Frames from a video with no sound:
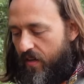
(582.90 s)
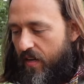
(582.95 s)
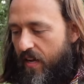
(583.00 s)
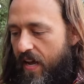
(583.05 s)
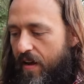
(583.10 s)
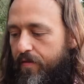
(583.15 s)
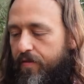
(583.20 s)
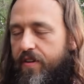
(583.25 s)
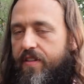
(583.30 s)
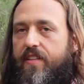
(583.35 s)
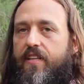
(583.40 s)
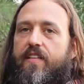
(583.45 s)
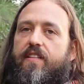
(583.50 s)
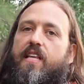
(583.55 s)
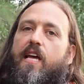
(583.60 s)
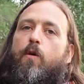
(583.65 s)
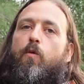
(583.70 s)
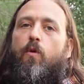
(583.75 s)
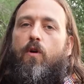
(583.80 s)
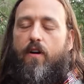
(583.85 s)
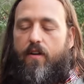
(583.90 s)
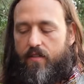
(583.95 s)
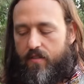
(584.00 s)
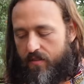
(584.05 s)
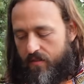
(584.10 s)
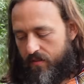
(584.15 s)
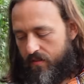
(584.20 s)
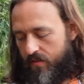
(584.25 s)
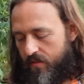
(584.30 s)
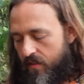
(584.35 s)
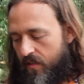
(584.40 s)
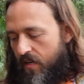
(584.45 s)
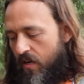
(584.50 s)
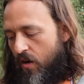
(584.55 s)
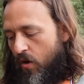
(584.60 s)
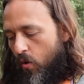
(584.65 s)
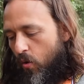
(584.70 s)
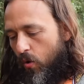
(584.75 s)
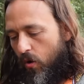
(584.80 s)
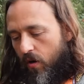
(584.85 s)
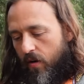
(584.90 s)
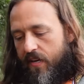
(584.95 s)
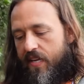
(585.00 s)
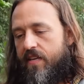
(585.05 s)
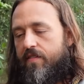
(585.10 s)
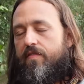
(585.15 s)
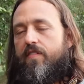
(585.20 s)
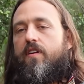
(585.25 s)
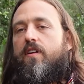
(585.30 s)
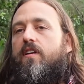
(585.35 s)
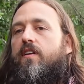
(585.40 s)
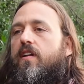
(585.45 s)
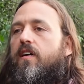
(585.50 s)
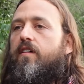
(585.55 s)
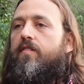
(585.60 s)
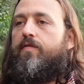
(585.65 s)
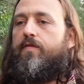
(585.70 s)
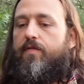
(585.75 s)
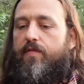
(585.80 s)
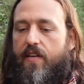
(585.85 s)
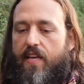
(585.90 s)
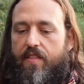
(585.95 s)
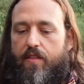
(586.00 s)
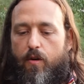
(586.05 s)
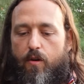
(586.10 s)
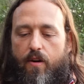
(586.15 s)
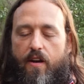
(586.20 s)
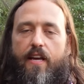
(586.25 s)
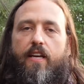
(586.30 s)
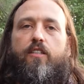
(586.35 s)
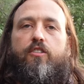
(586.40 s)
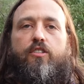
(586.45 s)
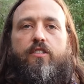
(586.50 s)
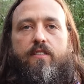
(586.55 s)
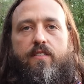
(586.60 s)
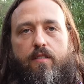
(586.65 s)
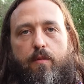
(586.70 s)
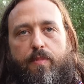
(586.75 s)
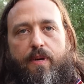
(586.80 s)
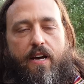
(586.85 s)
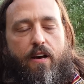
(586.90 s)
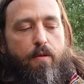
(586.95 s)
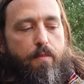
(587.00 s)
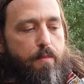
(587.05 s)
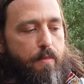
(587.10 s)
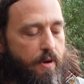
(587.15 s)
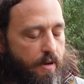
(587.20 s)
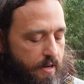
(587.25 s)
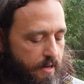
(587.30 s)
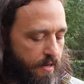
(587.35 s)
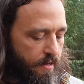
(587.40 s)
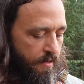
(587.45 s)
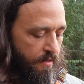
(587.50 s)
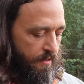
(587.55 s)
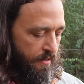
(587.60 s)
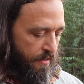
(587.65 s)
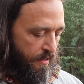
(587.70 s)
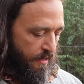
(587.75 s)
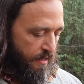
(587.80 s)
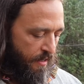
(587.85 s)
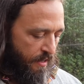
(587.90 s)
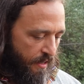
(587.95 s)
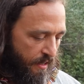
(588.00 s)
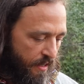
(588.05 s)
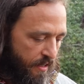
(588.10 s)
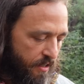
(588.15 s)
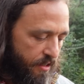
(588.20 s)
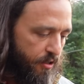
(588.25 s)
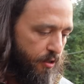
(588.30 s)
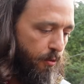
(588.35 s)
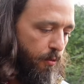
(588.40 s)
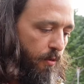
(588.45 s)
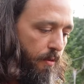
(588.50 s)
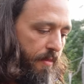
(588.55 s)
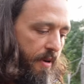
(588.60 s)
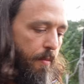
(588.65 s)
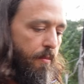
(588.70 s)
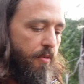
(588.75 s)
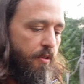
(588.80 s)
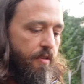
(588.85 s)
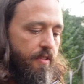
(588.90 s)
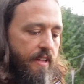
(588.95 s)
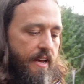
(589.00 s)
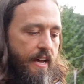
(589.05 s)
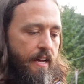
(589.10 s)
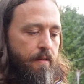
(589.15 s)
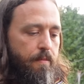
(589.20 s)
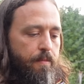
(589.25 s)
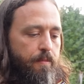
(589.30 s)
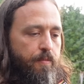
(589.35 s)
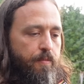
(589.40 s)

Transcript: everything they want or even enough and they're anxious about money to remember that